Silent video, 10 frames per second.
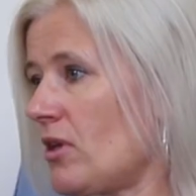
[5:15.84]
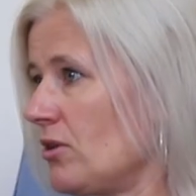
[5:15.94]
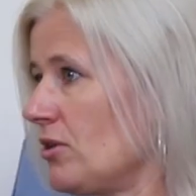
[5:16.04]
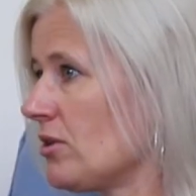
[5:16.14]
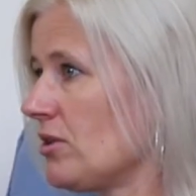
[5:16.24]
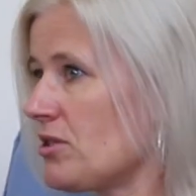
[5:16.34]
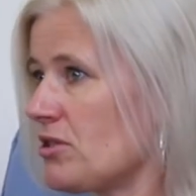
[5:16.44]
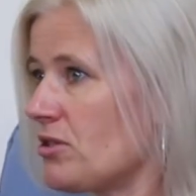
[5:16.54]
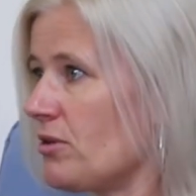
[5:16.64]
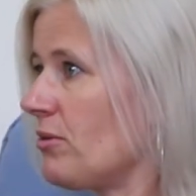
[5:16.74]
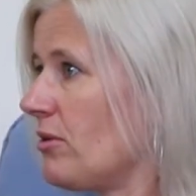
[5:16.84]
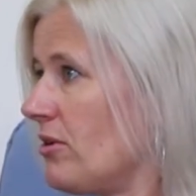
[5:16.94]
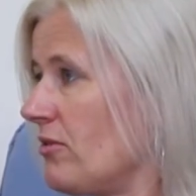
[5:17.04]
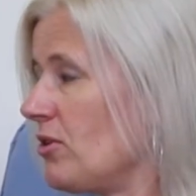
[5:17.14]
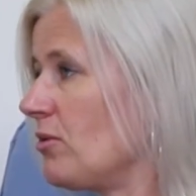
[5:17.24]
And you can listen to it
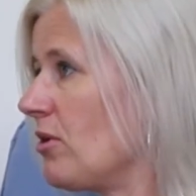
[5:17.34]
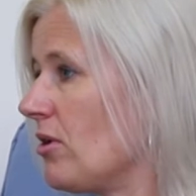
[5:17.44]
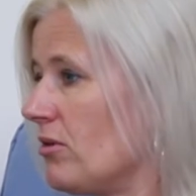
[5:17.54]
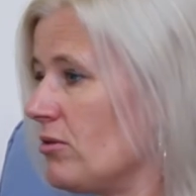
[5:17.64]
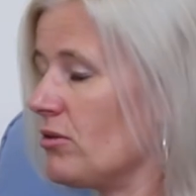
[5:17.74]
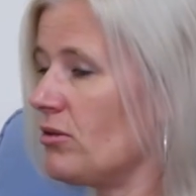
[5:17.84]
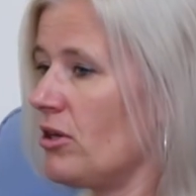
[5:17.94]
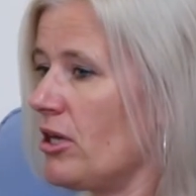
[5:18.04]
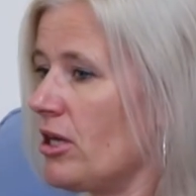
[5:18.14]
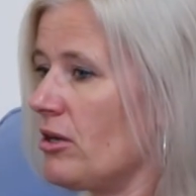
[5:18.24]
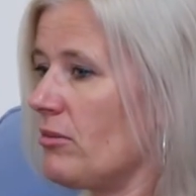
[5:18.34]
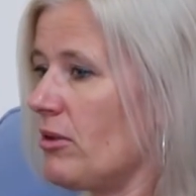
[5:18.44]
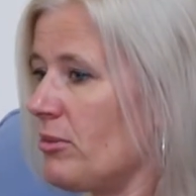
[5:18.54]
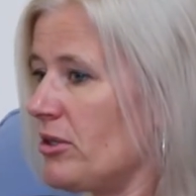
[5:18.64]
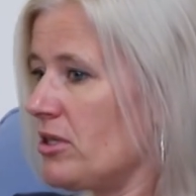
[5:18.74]
wherever you are.
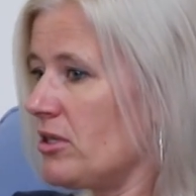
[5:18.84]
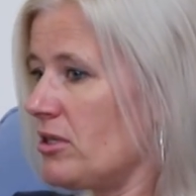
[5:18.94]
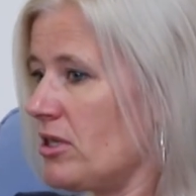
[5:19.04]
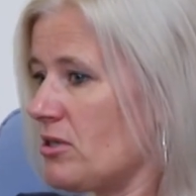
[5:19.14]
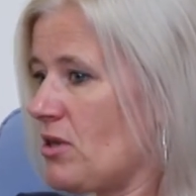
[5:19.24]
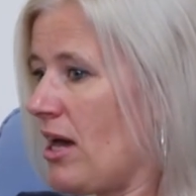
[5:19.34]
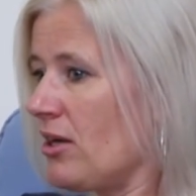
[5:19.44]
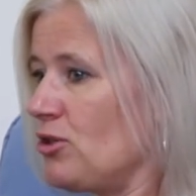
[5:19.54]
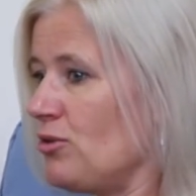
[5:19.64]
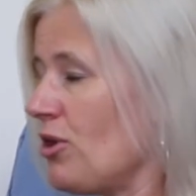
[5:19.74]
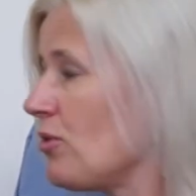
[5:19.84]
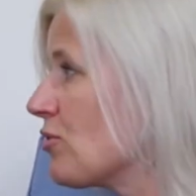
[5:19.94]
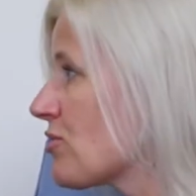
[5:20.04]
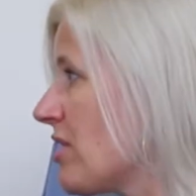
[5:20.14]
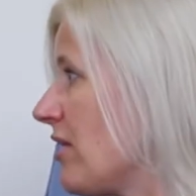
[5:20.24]
But you know
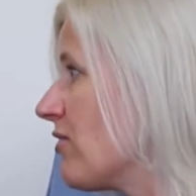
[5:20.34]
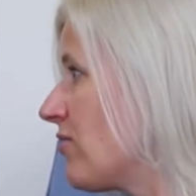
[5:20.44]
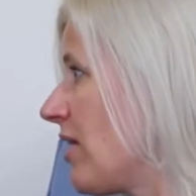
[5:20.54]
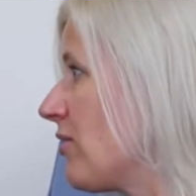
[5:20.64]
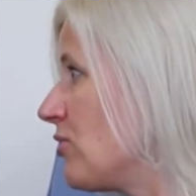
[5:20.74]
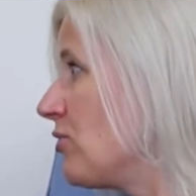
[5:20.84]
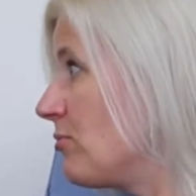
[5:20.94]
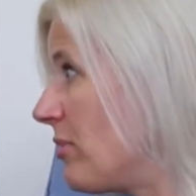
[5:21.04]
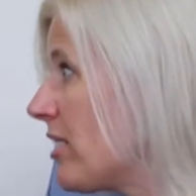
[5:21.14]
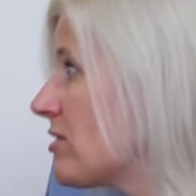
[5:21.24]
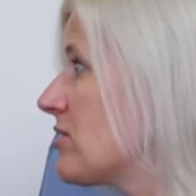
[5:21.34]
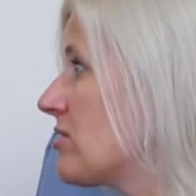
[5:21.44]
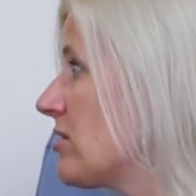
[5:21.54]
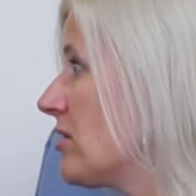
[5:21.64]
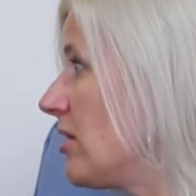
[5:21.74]
yourself how you best...